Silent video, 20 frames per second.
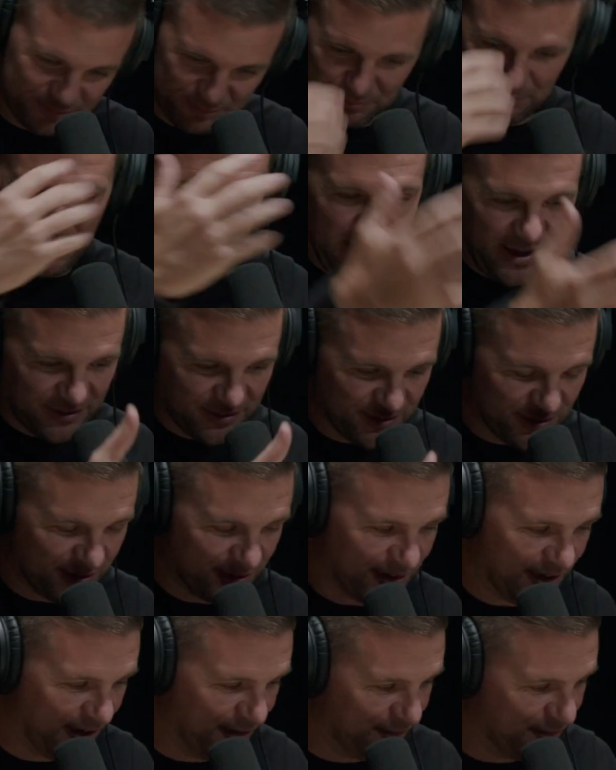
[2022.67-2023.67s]
pastor
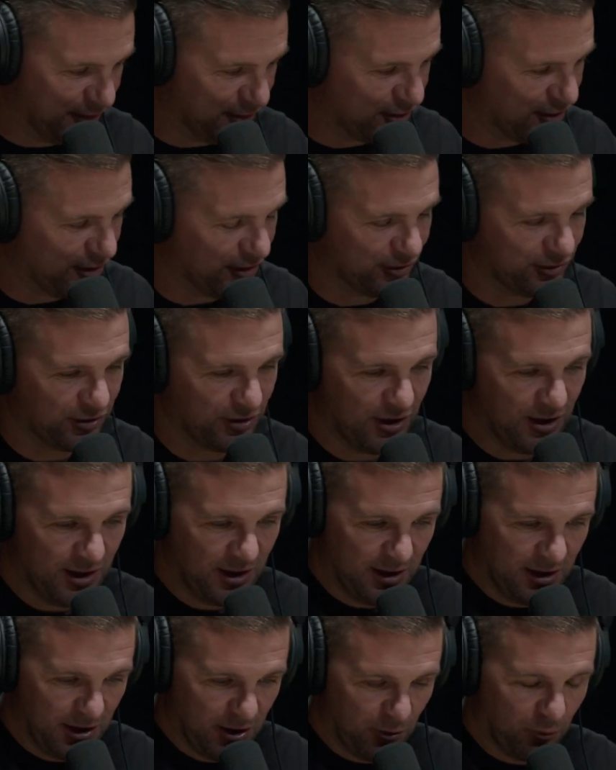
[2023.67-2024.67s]
of the church,
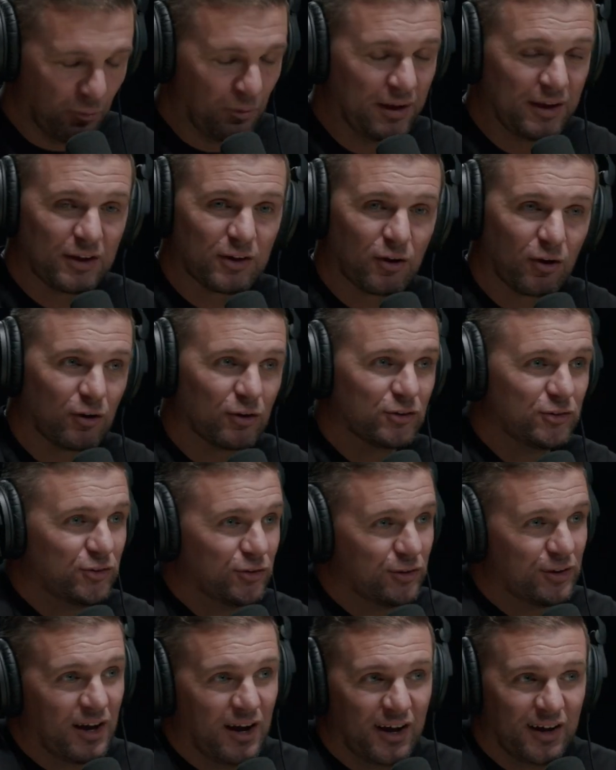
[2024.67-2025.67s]
we encourage you
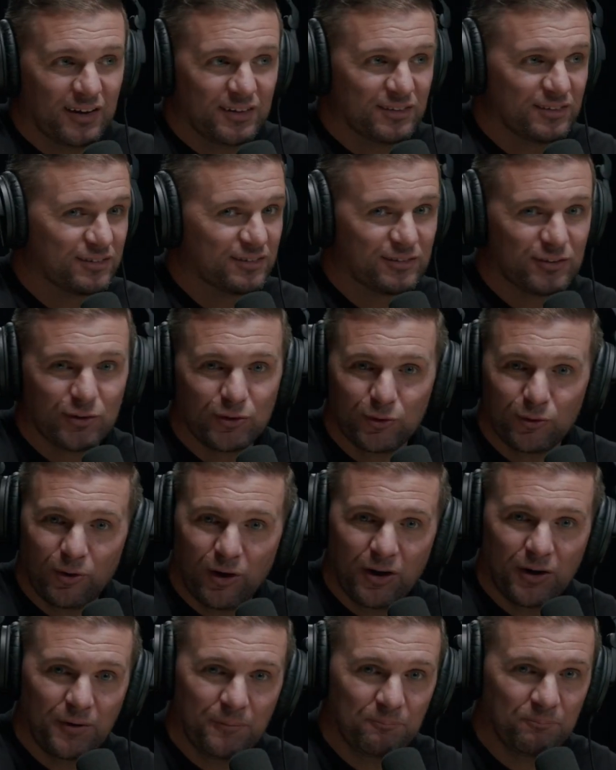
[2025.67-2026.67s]
guys to
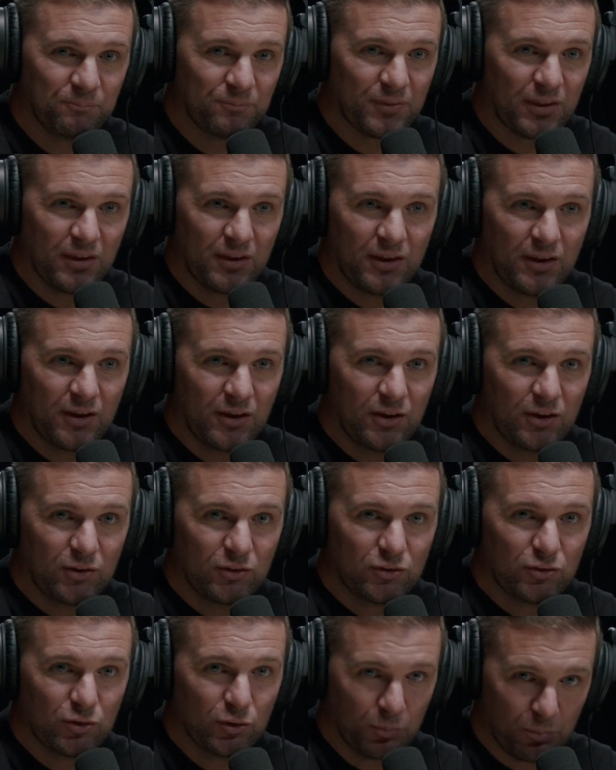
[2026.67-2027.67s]
um,
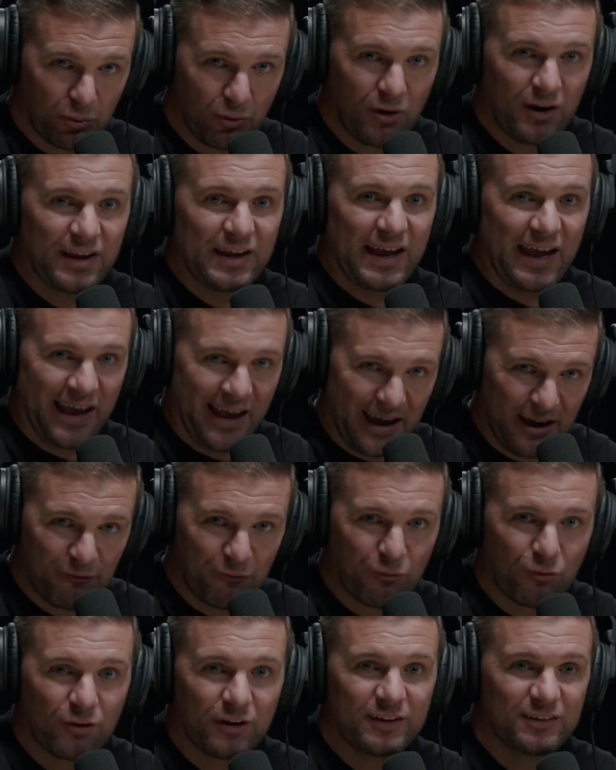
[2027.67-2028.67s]
to pray
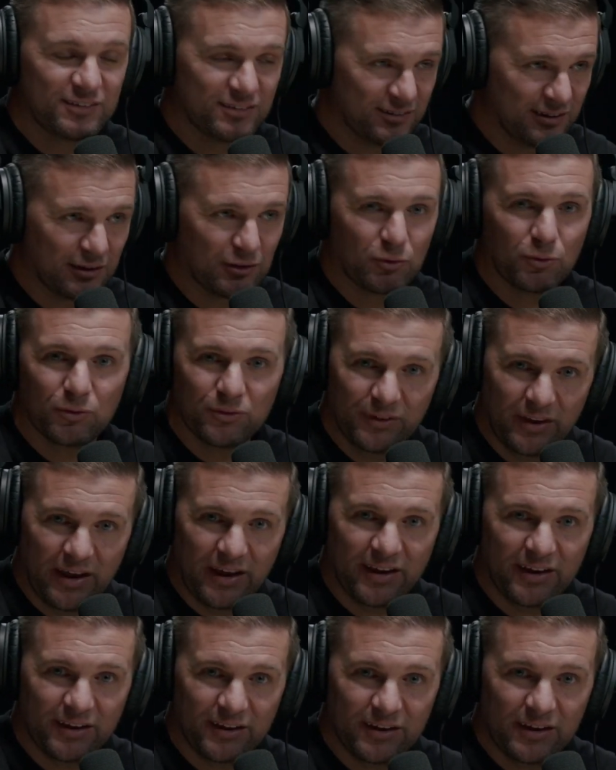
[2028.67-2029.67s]
every single
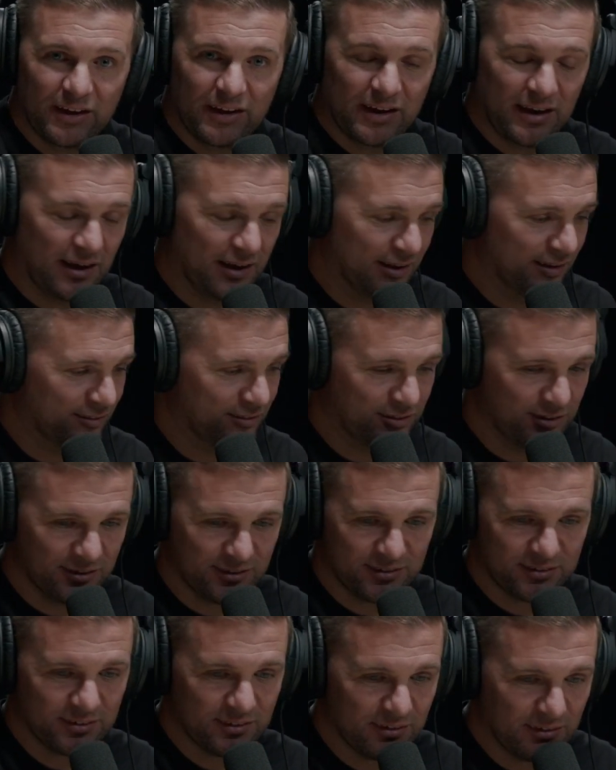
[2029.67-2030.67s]
day and
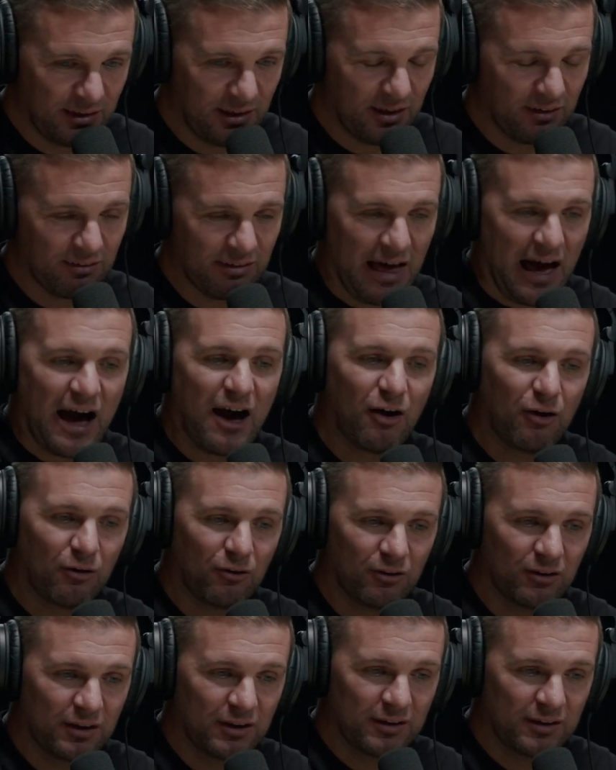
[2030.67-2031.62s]
just allow